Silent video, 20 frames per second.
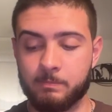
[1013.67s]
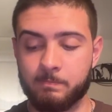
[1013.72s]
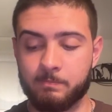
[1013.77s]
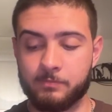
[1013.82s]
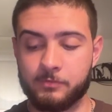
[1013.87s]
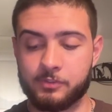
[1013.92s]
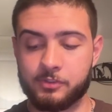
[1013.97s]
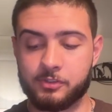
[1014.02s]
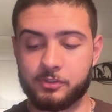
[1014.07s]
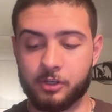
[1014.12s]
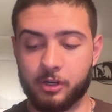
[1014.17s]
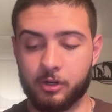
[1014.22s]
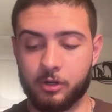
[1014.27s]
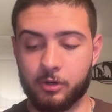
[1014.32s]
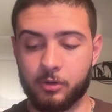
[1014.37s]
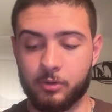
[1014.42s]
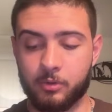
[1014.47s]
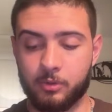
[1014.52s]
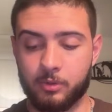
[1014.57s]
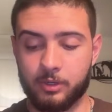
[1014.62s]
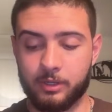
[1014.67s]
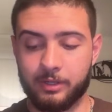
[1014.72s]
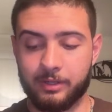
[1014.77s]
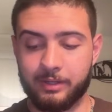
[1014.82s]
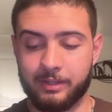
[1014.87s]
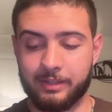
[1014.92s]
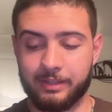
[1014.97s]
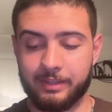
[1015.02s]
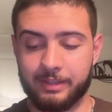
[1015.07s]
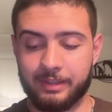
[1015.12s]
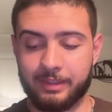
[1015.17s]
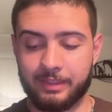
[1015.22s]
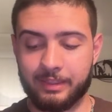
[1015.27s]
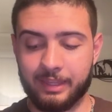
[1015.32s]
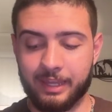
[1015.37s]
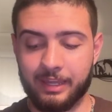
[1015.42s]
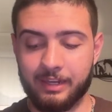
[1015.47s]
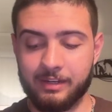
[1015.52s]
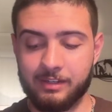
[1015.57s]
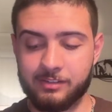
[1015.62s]
So
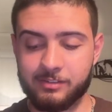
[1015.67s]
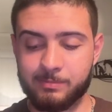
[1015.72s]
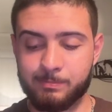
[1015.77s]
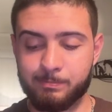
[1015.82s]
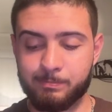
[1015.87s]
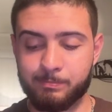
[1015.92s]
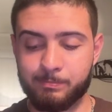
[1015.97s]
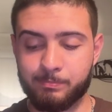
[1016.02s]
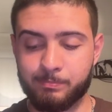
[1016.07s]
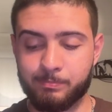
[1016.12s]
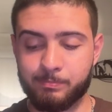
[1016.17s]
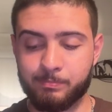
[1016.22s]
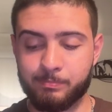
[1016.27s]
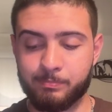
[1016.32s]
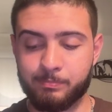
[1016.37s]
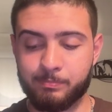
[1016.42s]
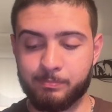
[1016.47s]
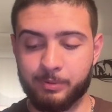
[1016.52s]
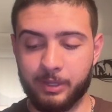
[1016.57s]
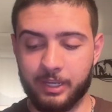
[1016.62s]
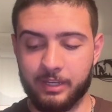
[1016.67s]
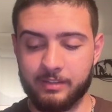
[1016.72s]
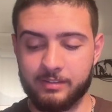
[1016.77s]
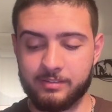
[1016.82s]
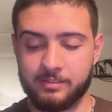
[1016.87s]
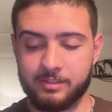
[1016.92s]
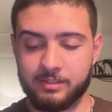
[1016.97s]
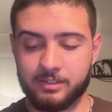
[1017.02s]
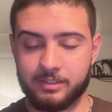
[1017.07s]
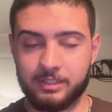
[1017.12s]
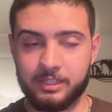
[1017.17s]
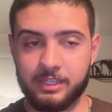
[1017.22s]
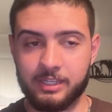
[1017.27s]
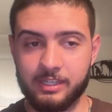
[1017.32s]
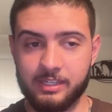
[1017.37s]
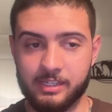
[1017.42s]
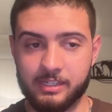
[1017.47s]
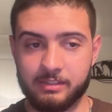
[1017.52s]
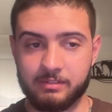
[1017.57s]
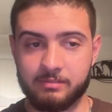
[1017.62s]
that is basically
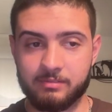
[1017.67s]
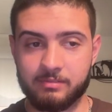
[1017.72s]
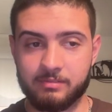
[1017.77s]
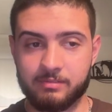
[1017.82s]
it.